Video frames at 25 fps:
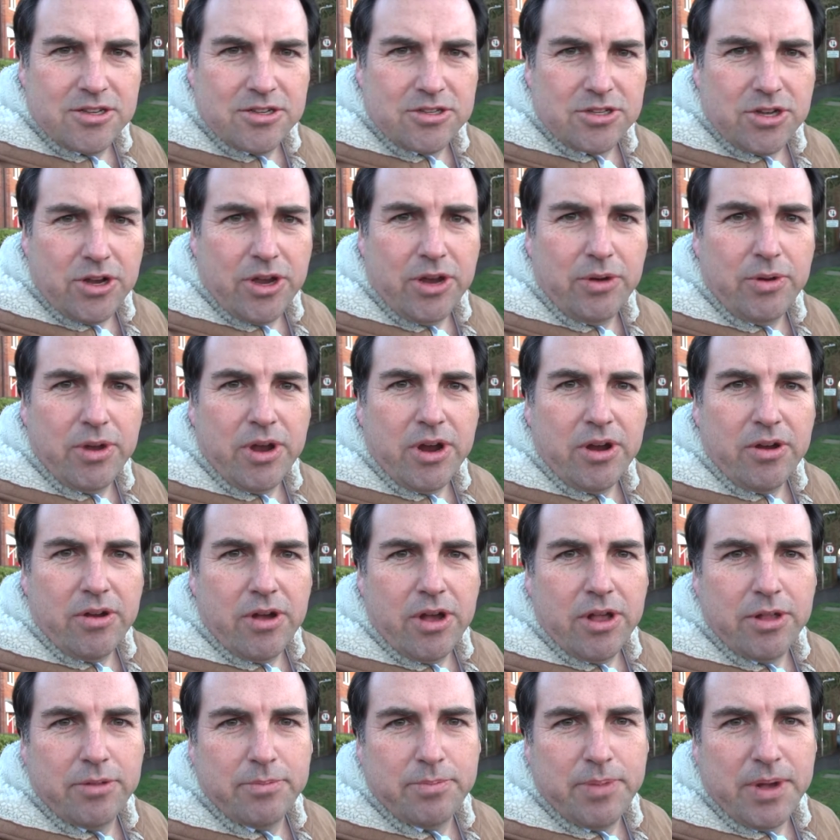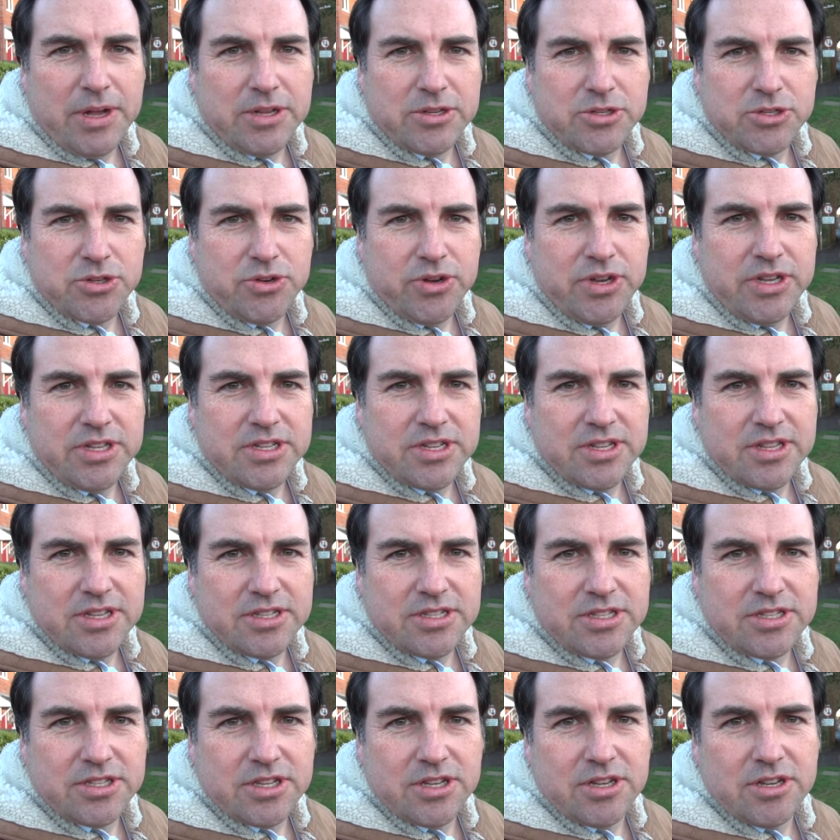So here we are on Bell Street.
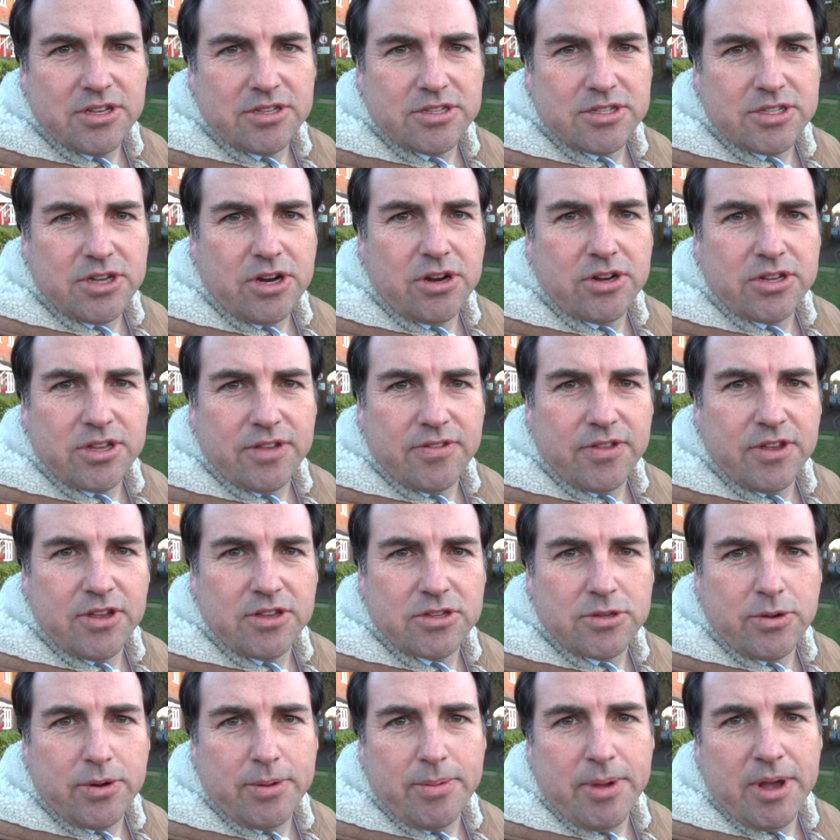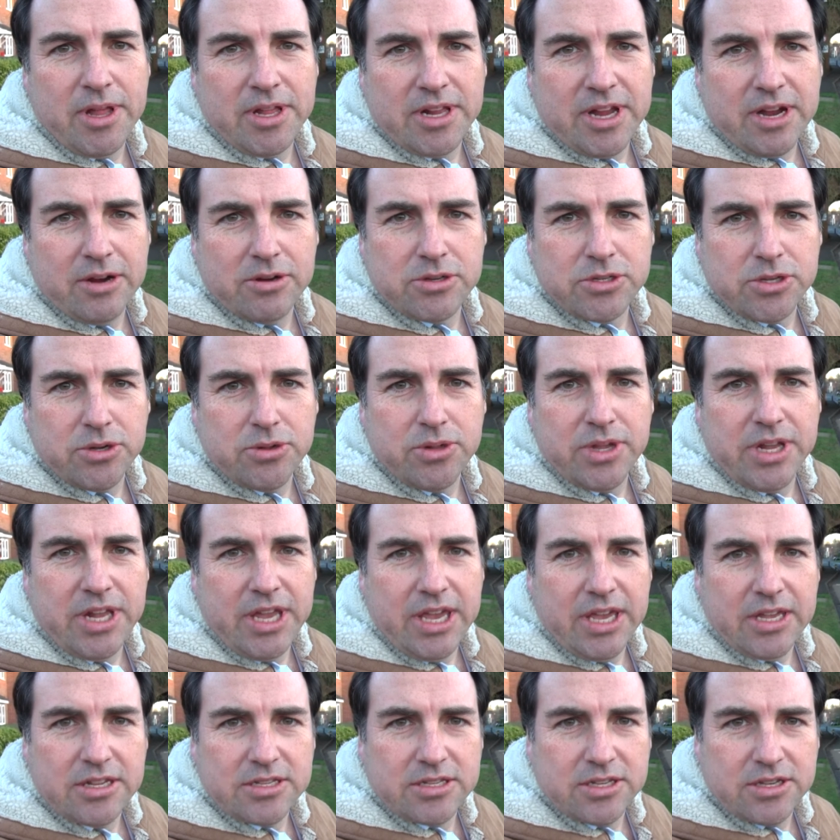This is the start of the 20-mile-an-hour zone
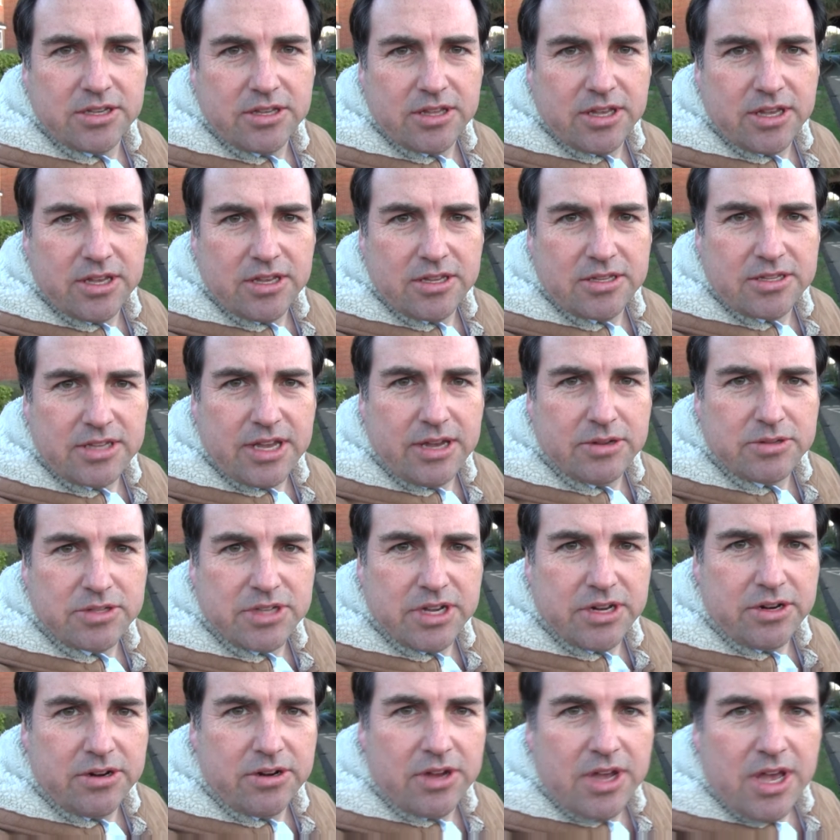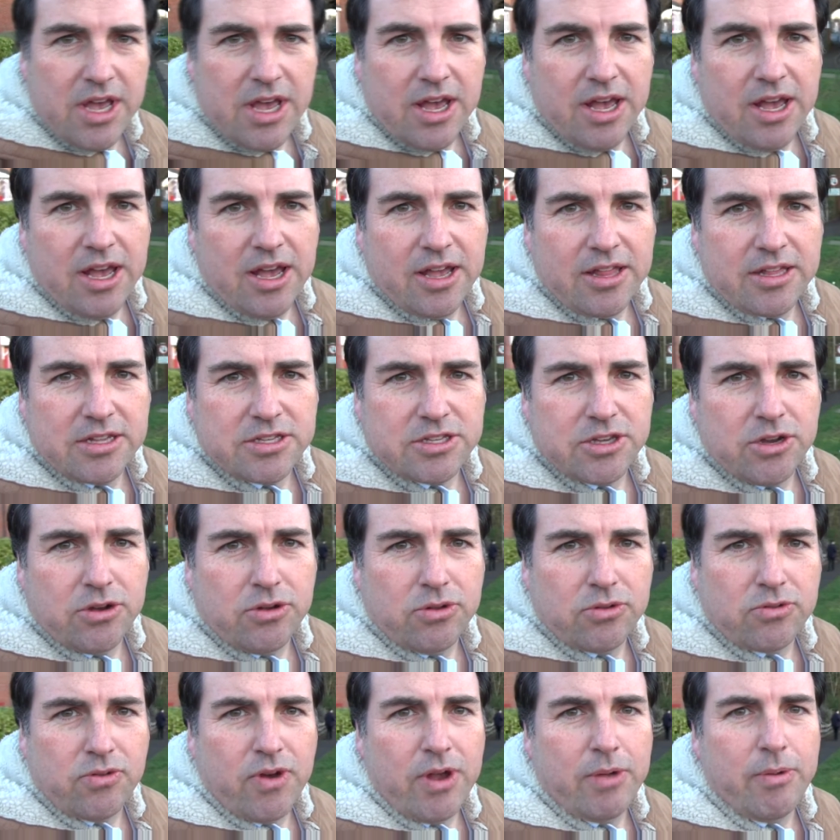leading into the town centre. That's the
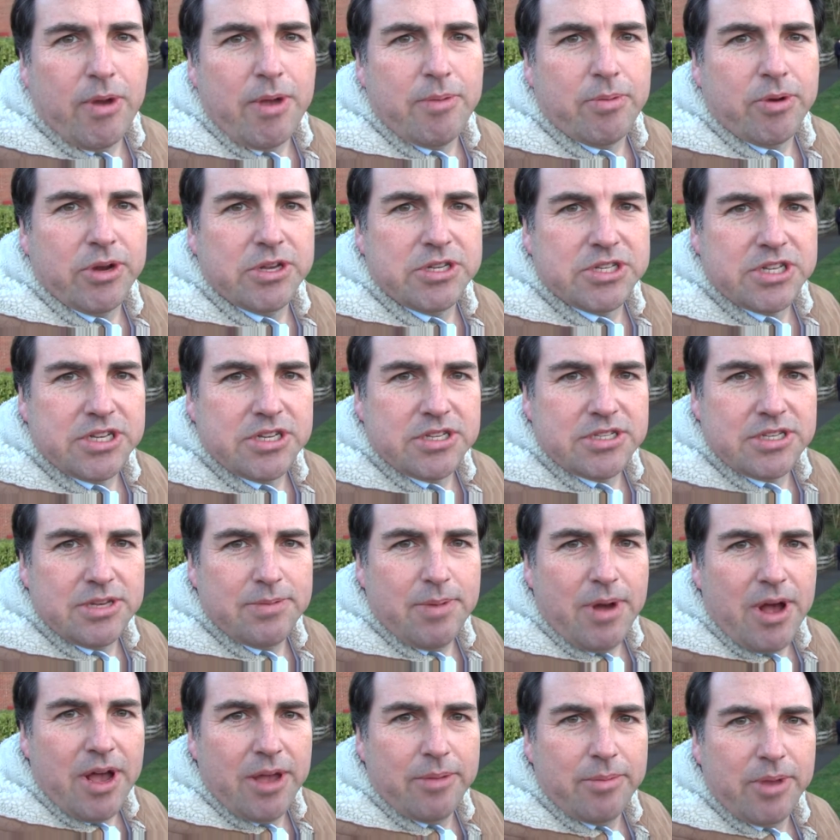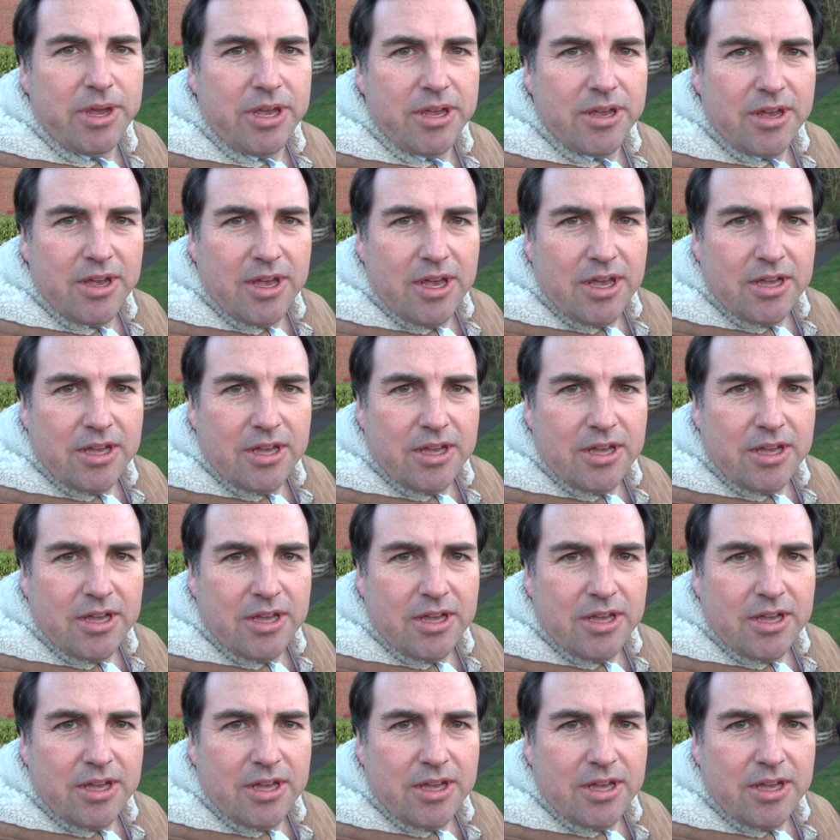old railway bridge that you see behind me.